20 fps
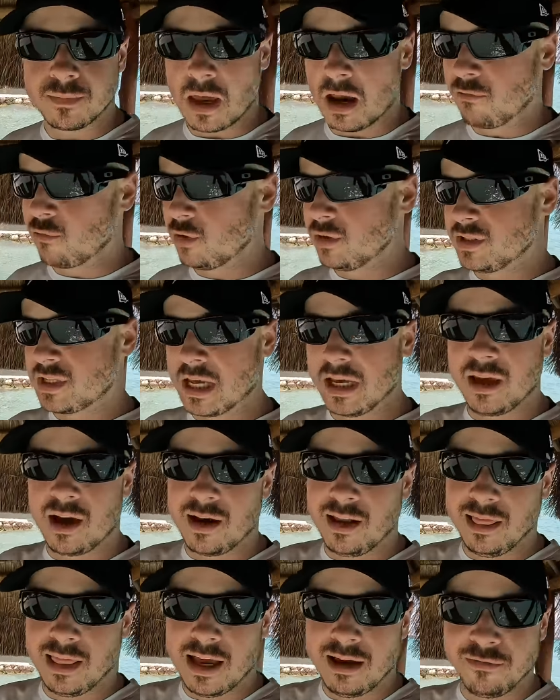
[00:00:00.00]
Everyone's like
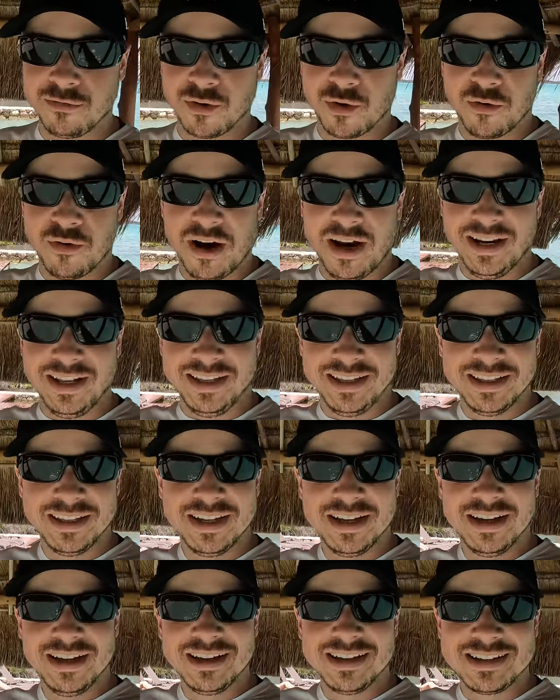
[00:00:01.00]
kind of left already
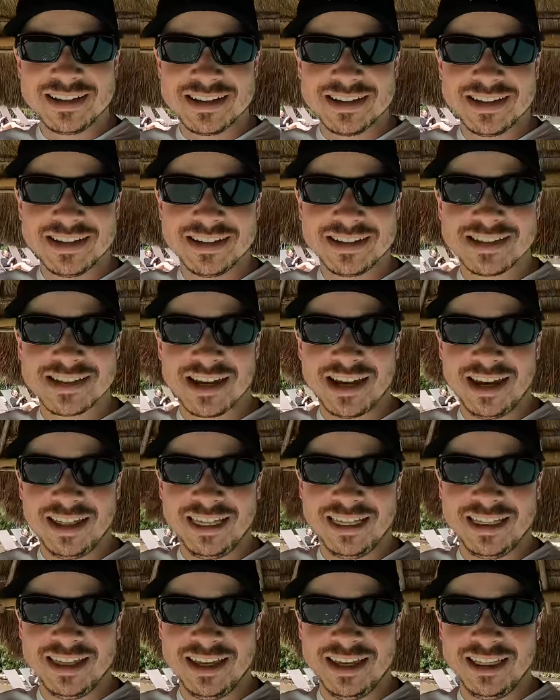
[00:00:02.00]
because I
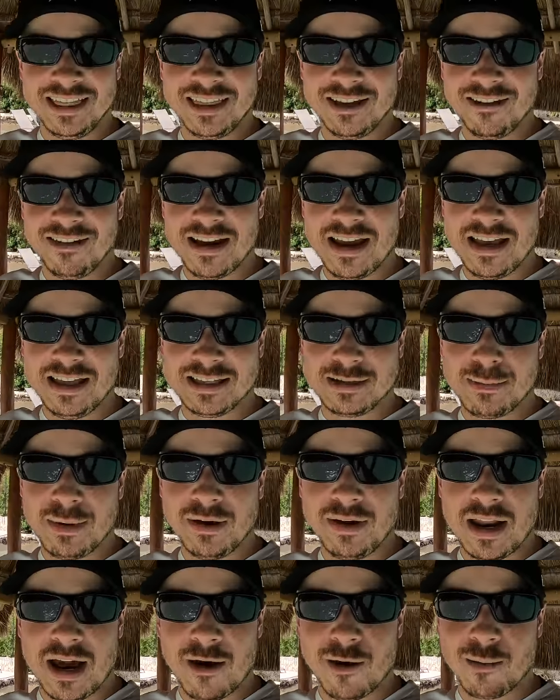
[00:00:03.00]
think it's
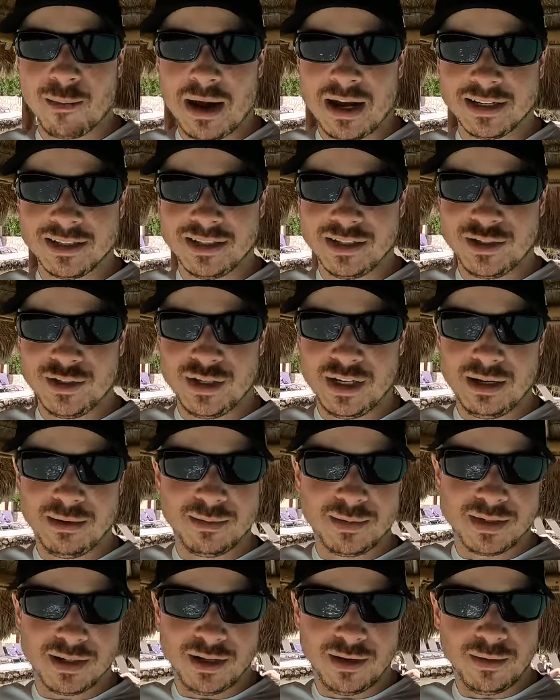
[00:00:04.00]
about an hour back to the
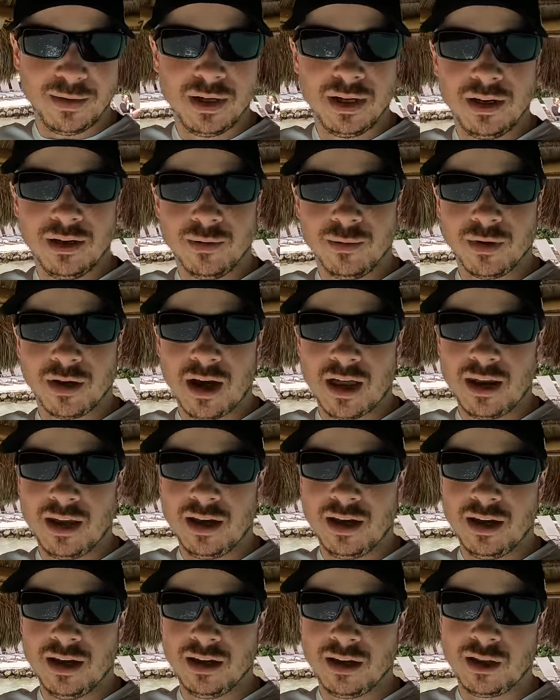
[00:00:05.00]
ship, so we're kind
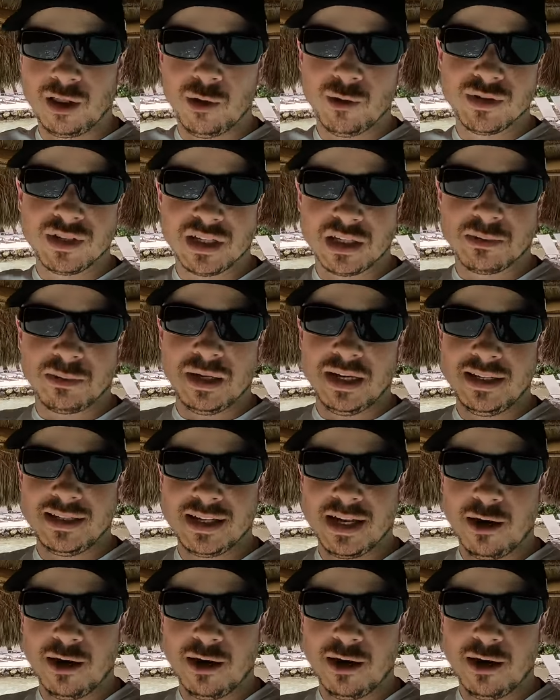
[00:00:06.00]
of close this place